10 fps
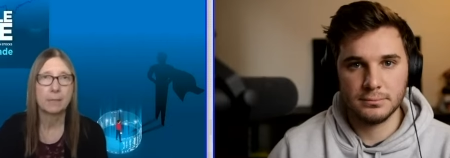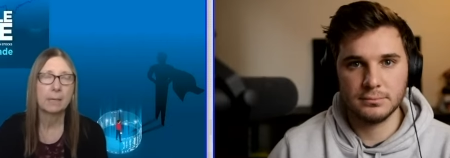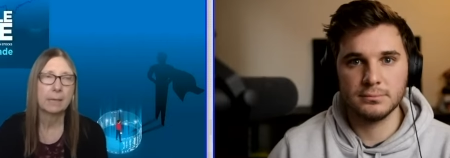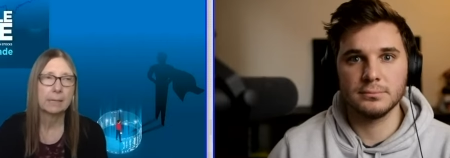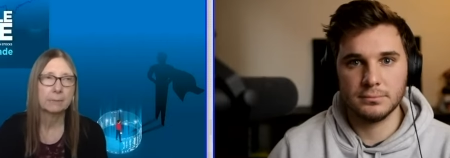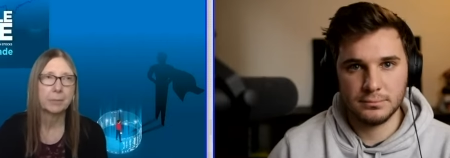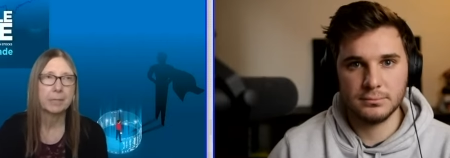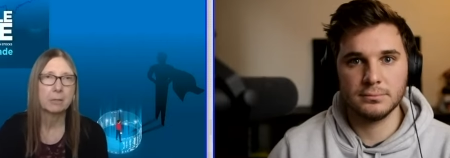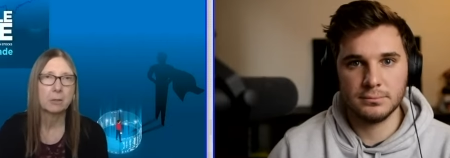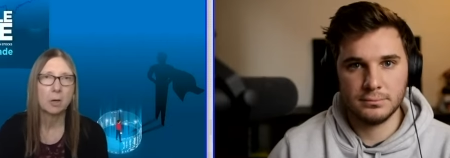Speaker 1: I
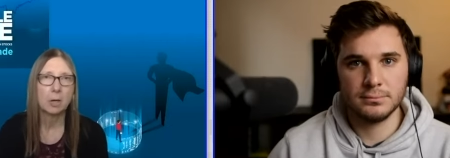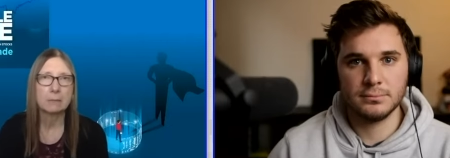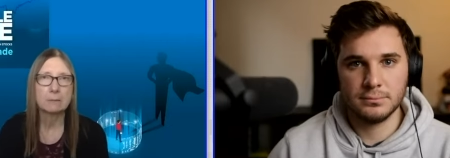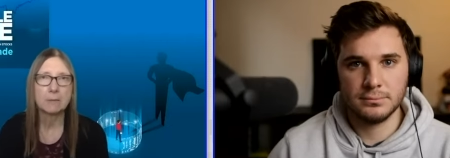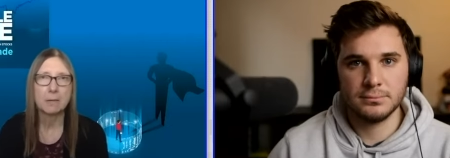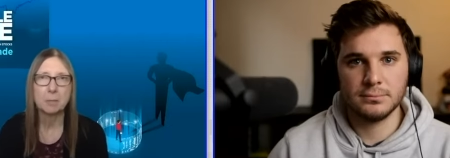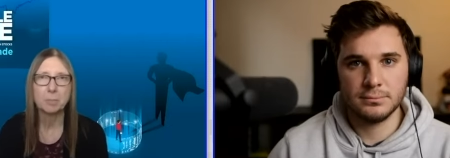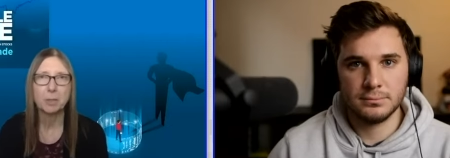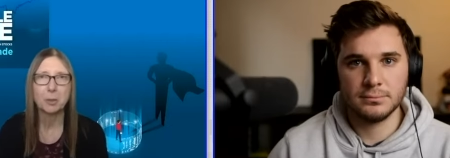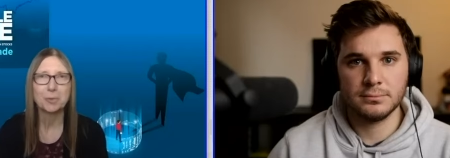ran across uh,
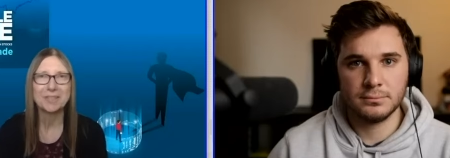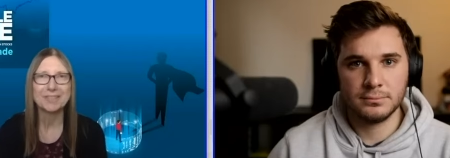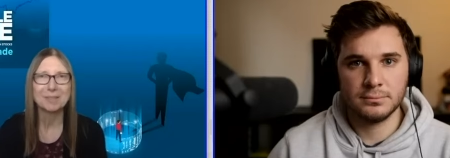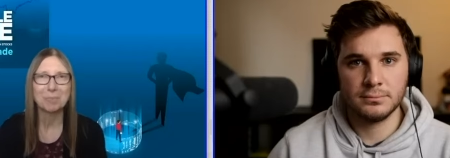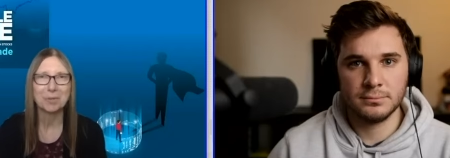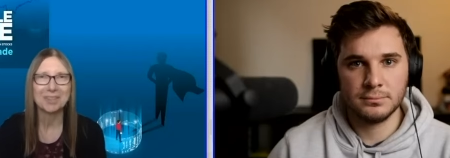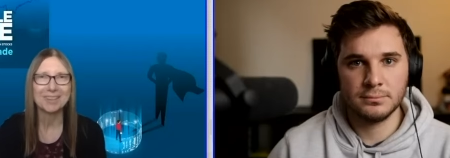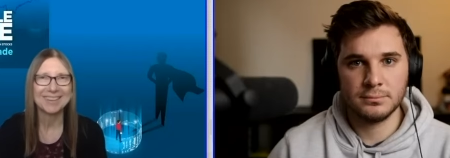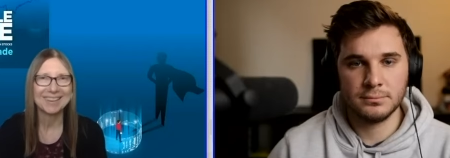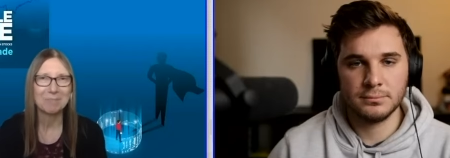Bill O'Neill's
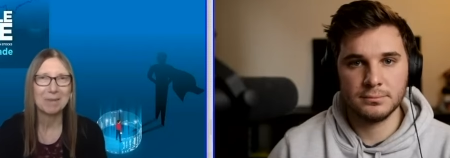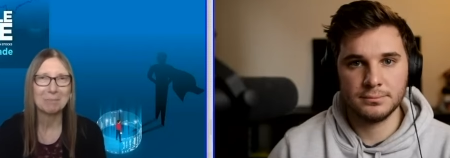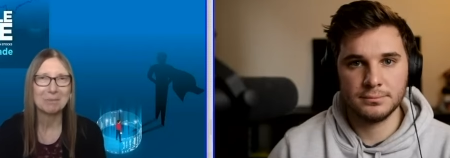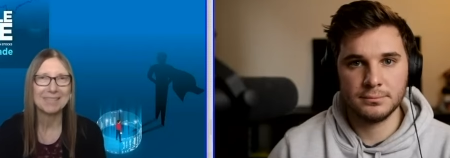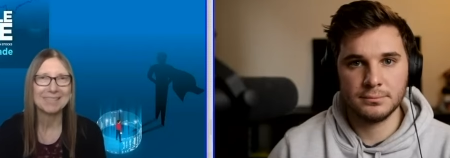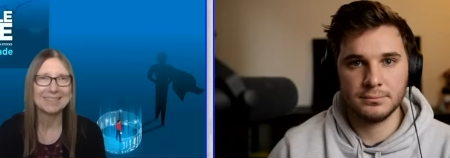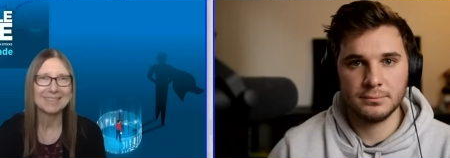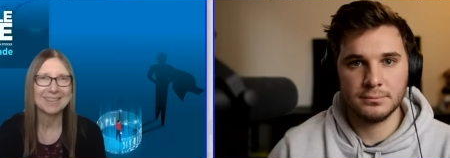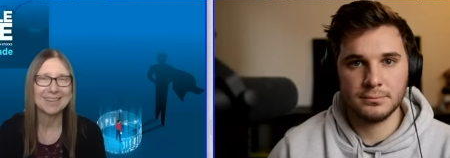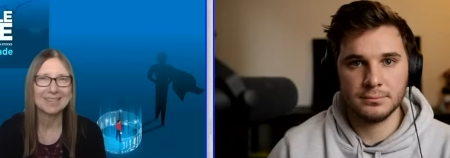book, How to Make Money in
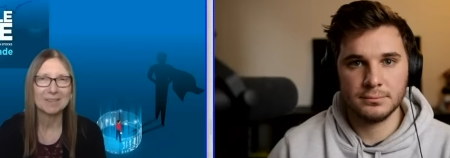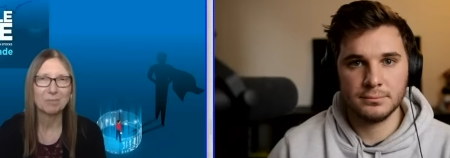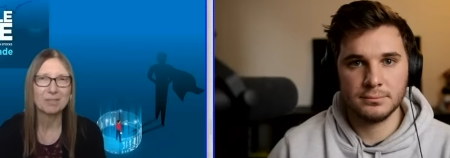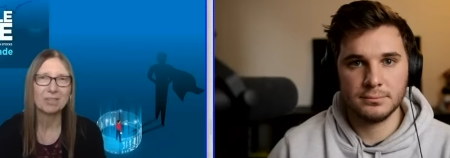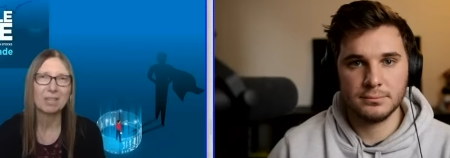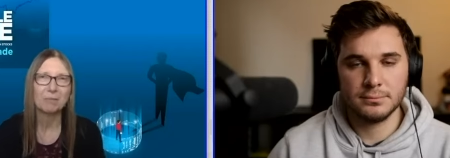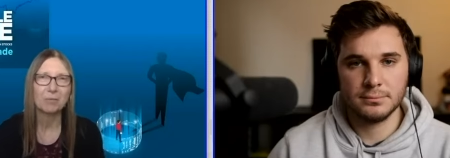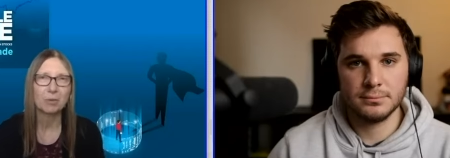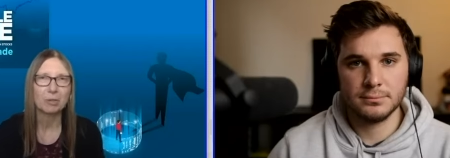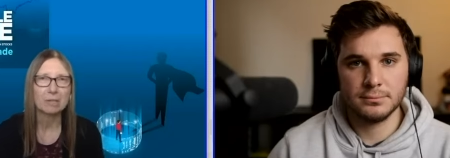Stocks. I was looking
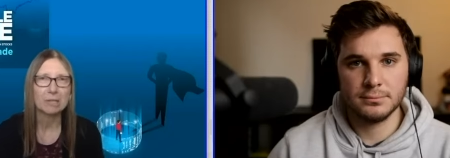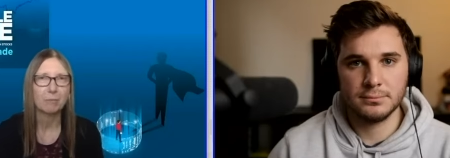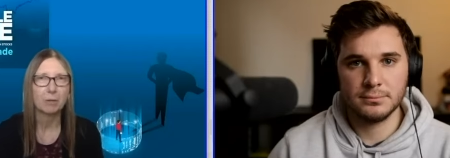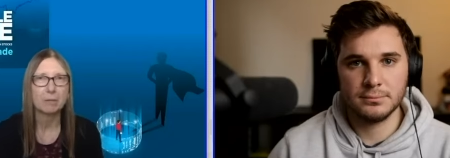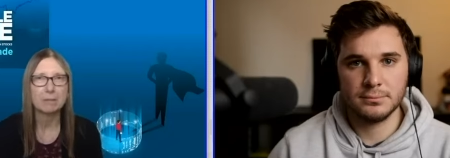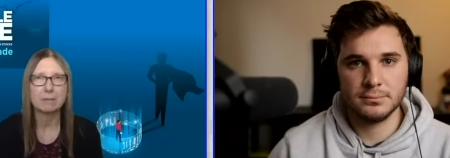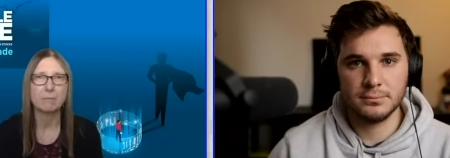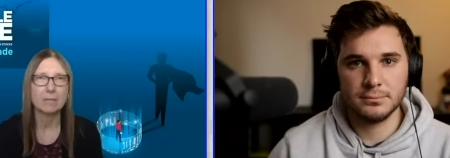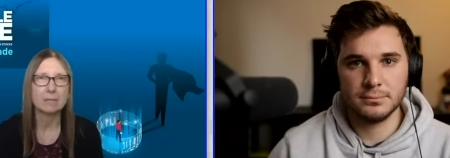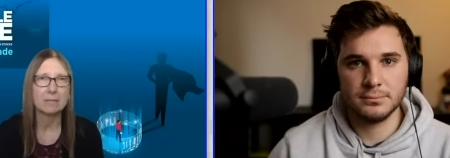for different
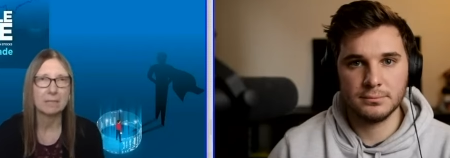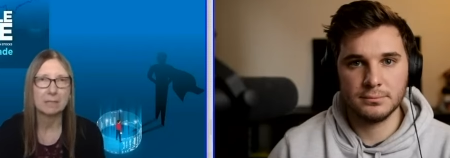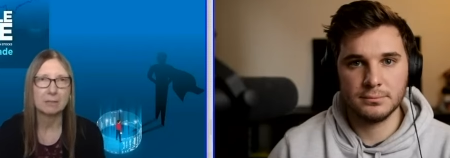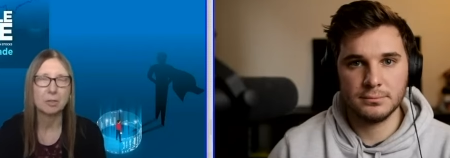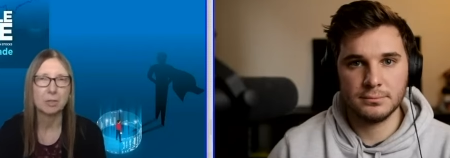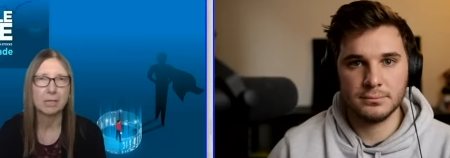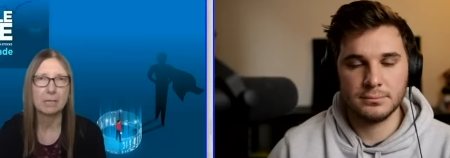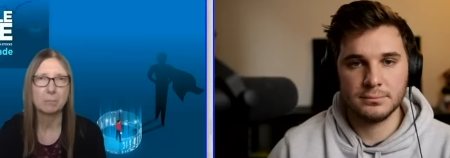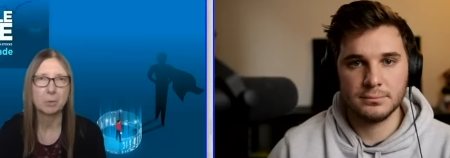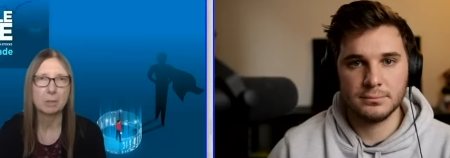investing and
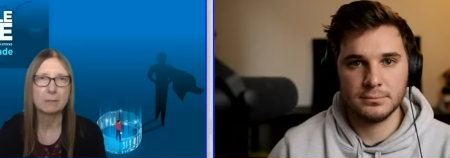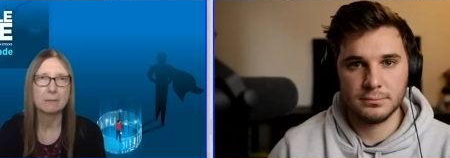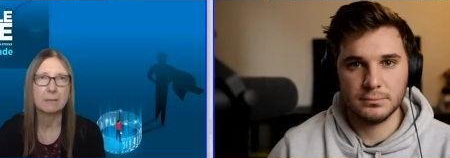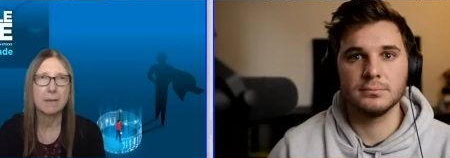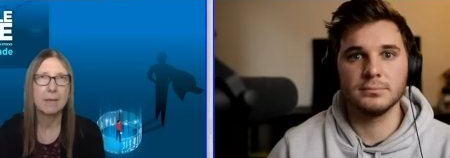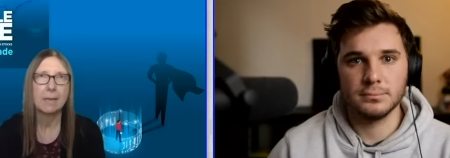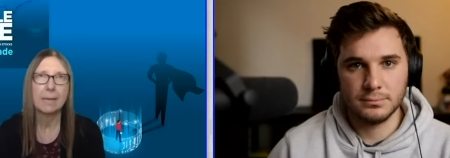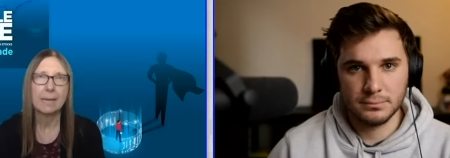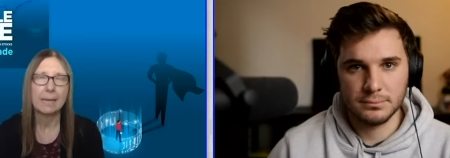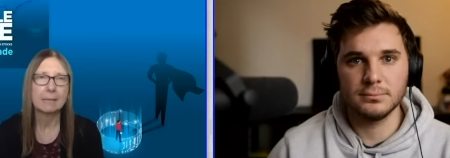trading books
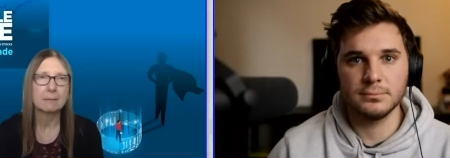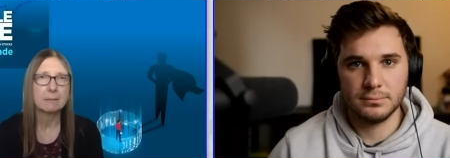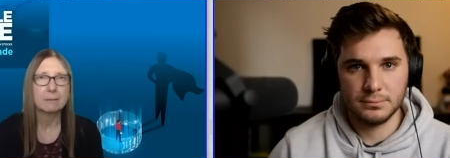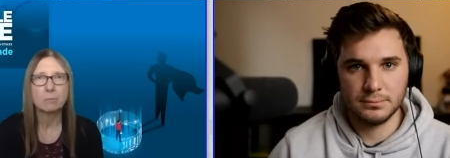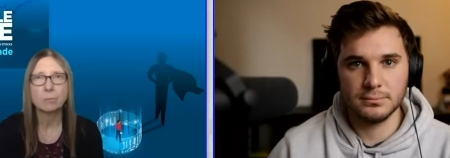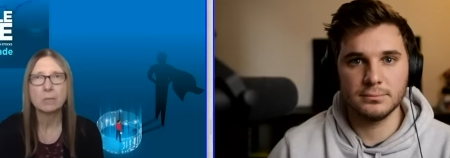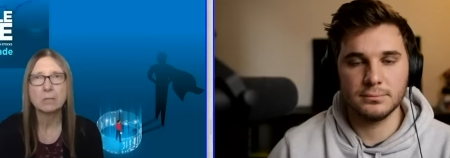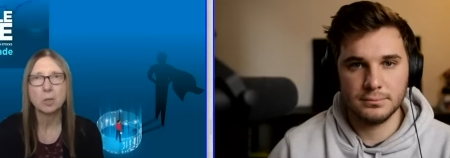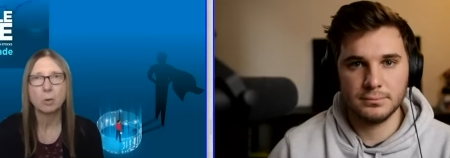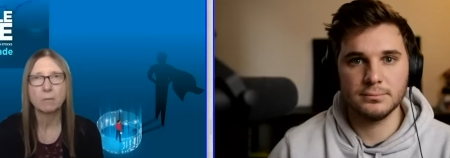and
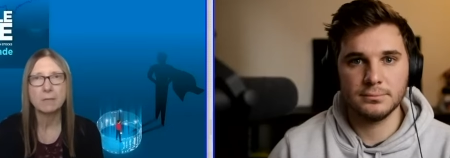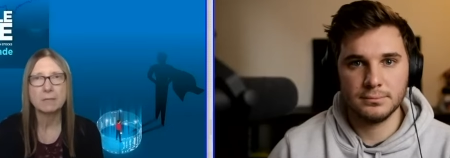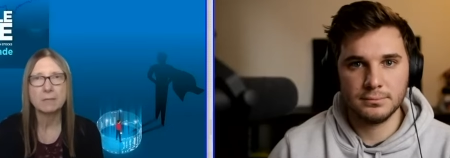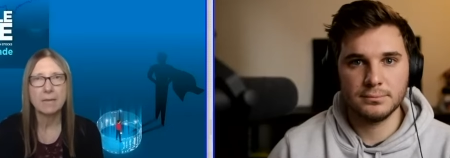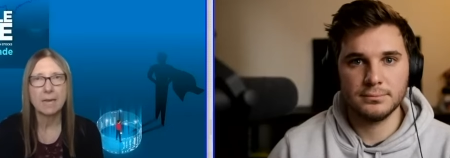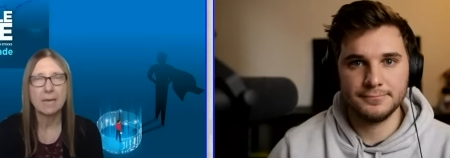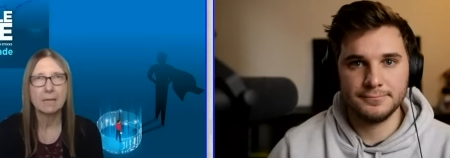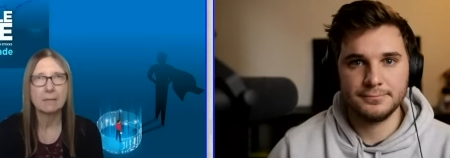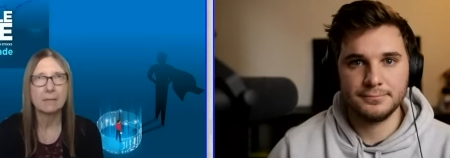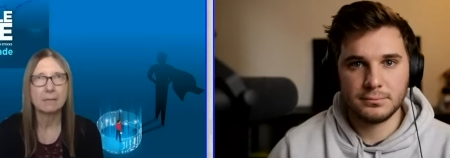really dove into
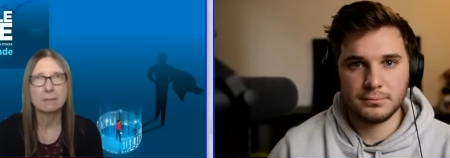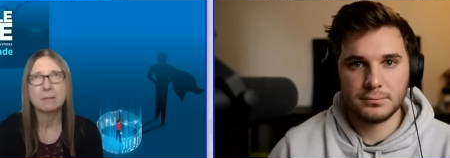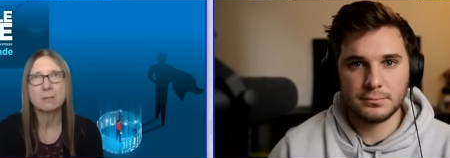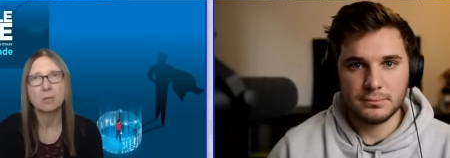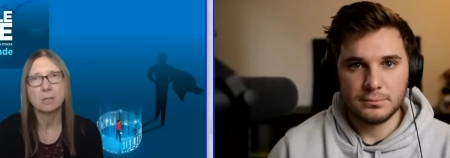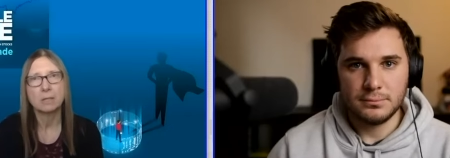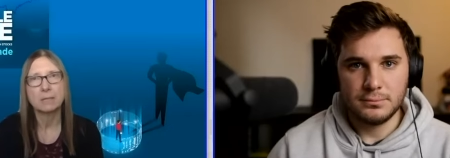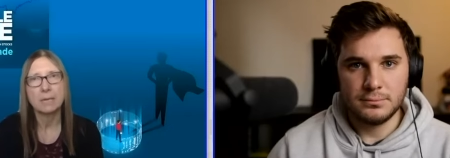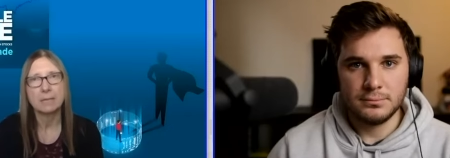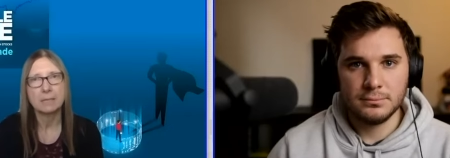that and started
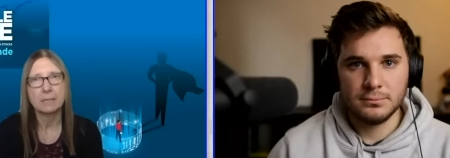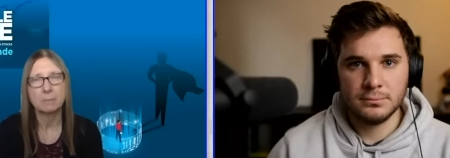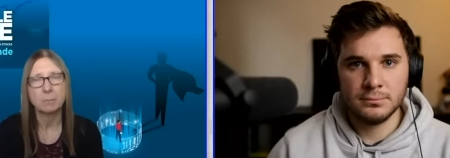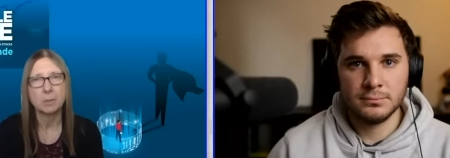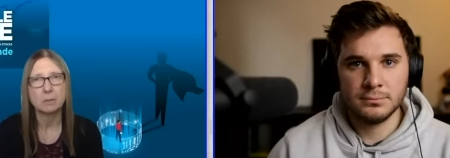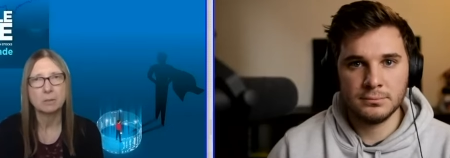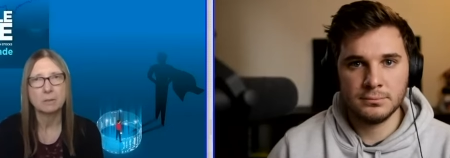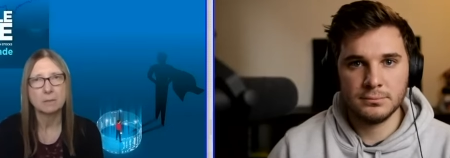attending Bill's